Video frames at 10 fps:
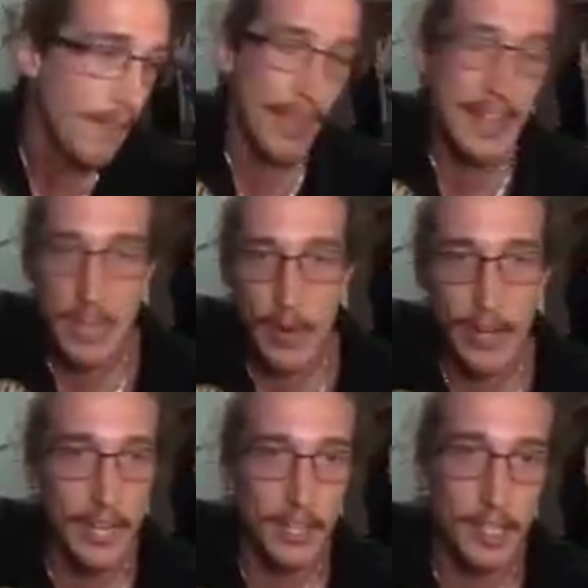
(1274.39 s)
That's how I
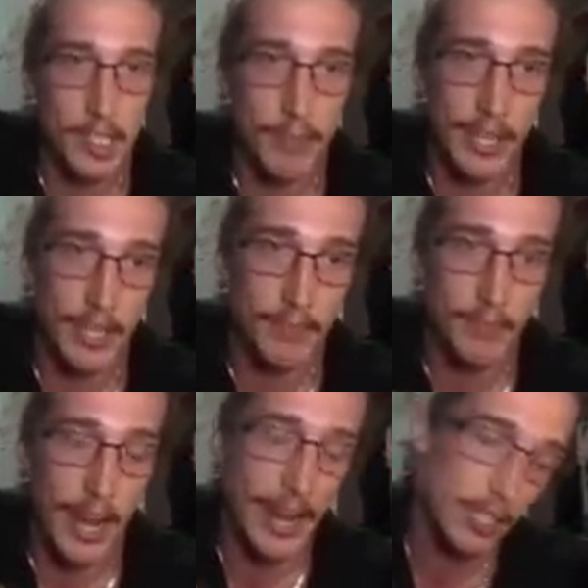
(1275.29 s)
got good at the Spladle.
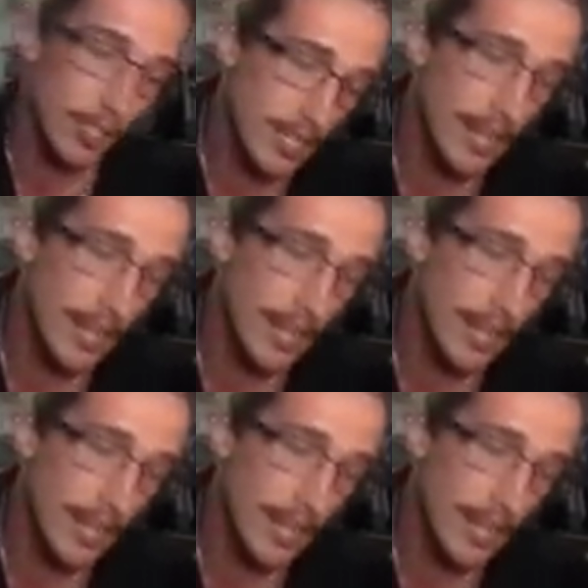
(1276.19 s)
I had good